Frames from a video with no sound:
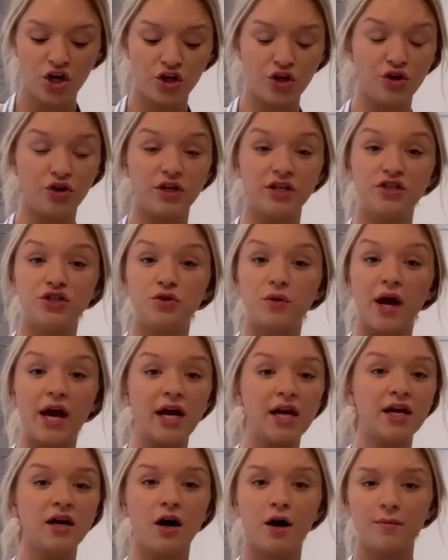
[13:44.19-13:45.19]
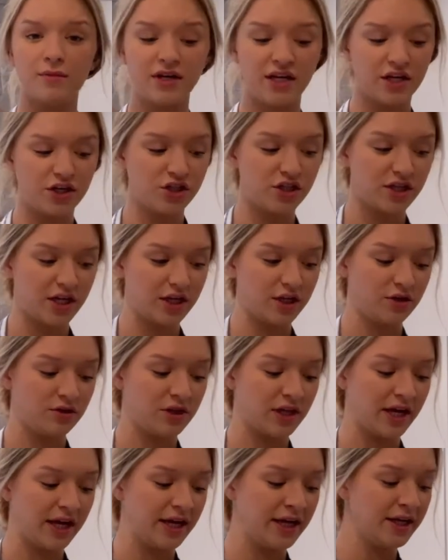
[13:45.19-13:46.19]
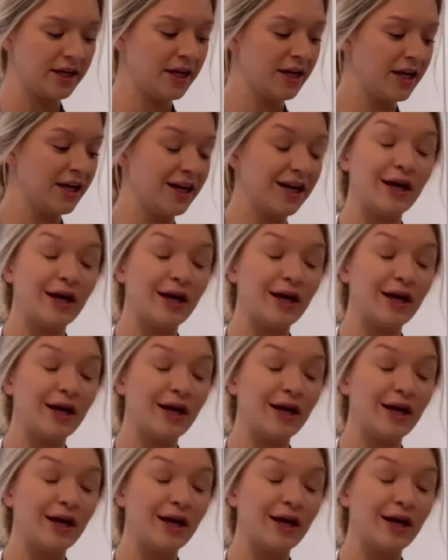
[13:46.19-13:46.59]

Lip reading: You could do any combination that you'd like.